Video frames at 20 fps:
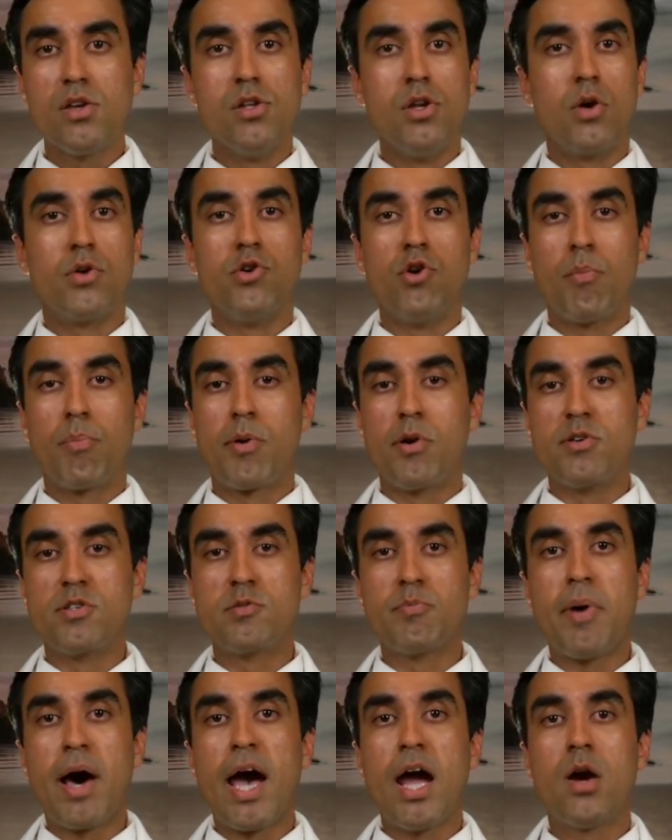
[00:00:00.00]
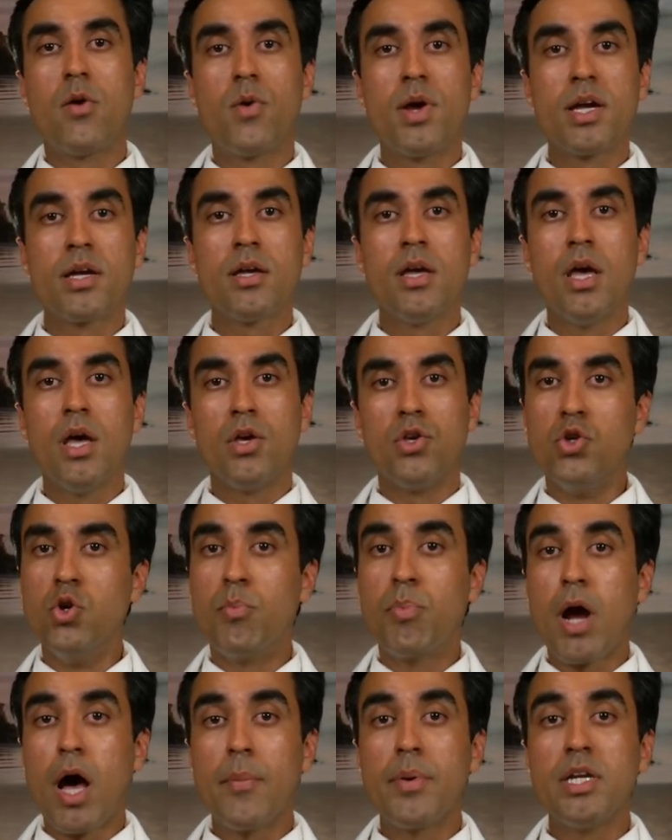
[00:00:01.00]
you know, you're perspiring,
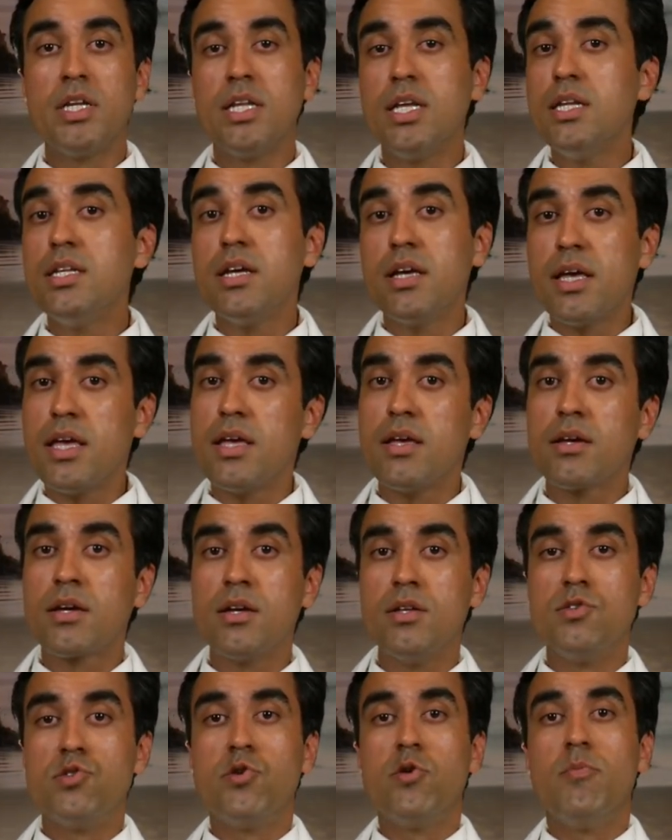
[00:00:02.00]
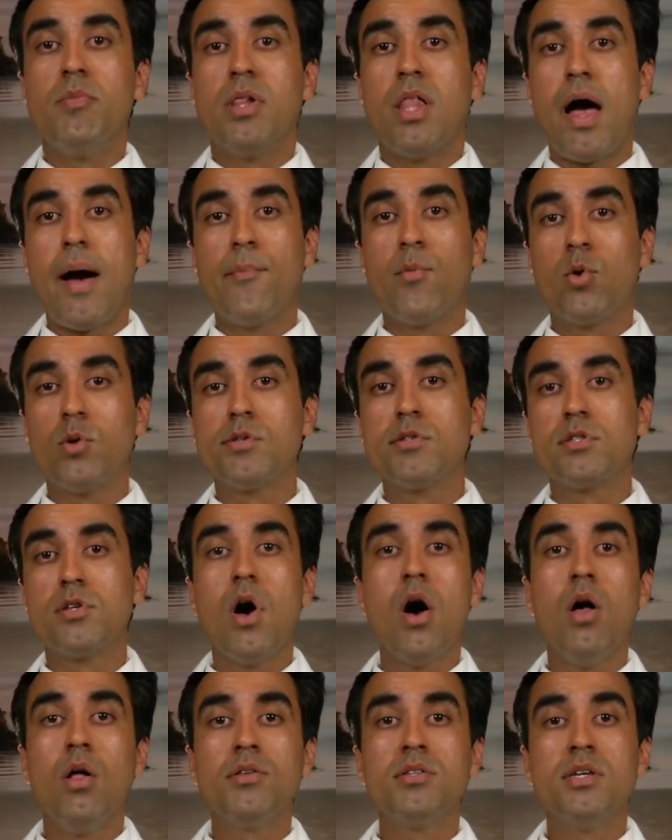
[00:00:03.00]
you probably need to consume a lot more
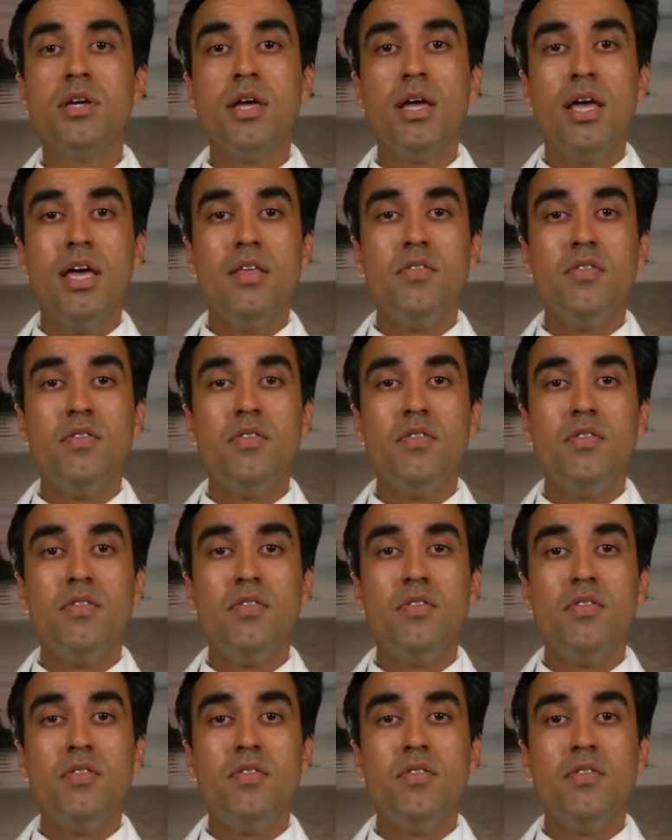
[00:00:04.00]
salt